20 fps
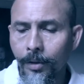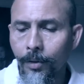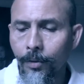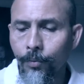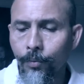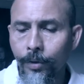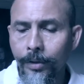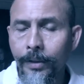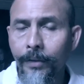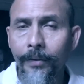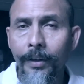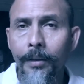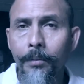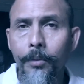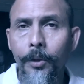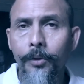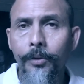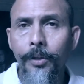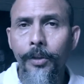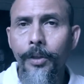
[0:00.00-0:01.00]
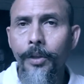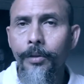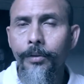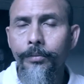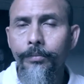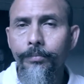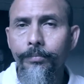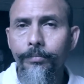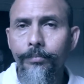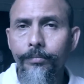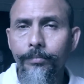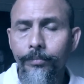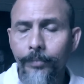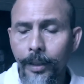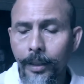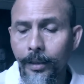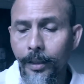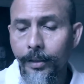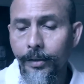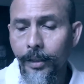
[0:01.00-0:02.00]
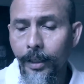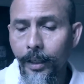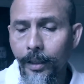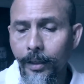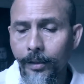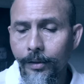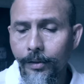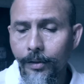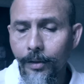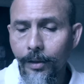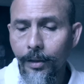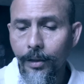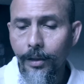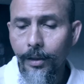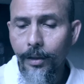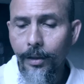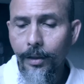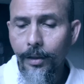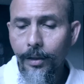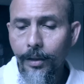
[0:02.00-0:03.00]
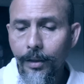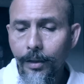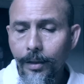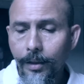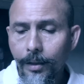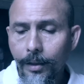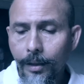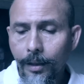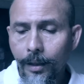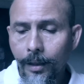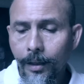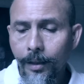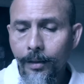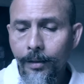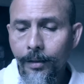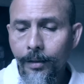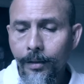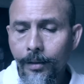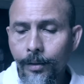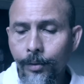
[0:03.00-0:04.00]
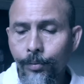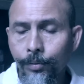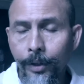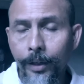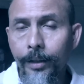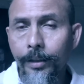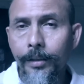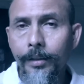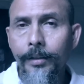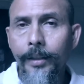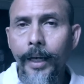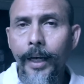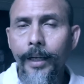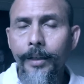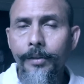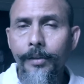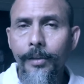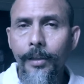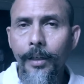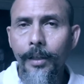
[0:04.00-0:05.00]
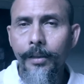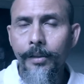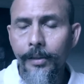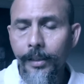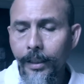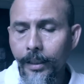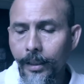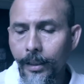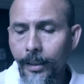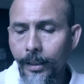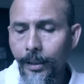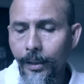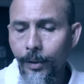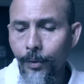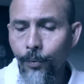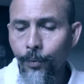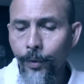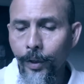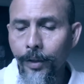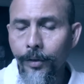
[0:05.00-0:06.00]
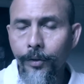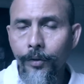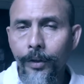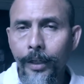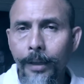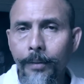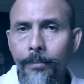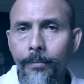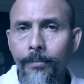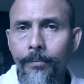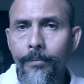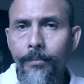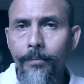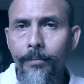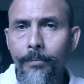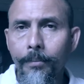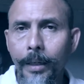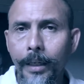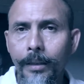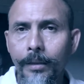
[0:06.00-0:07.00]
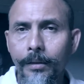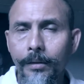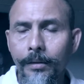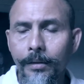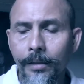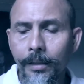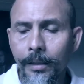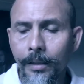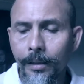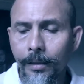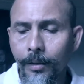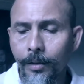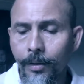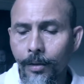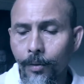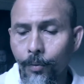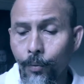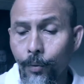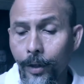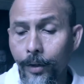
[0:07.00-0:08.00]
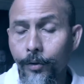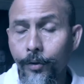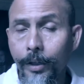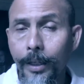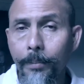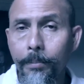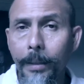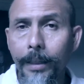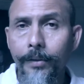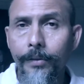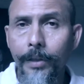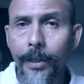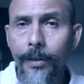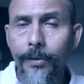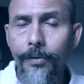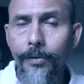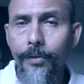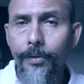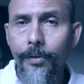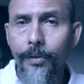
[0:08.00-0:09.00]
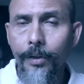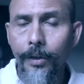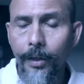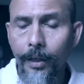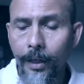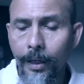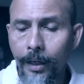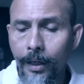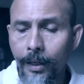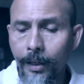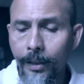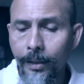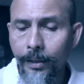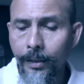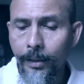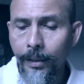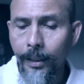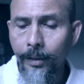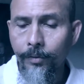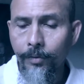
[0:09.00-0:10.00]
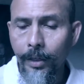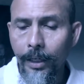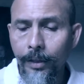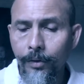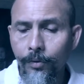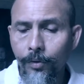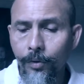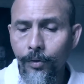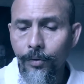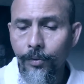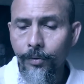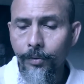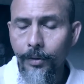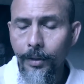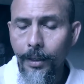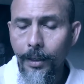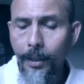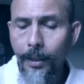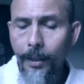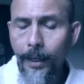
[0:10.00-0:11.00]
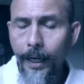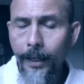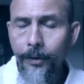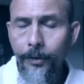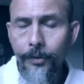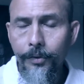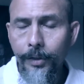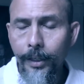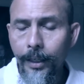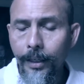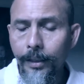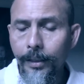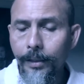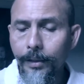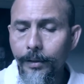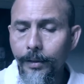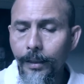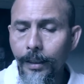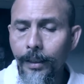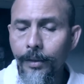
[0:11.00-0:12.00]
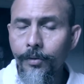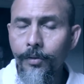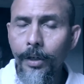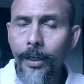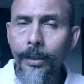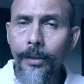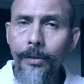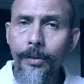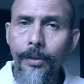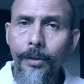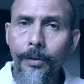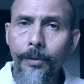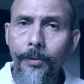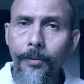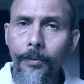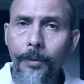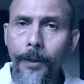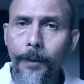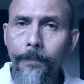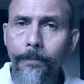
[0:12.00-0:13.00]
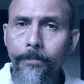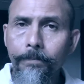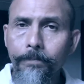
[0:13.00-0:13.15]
was available to you. In this case, read the text and see where you can make sense, and trying to understand it, and trying to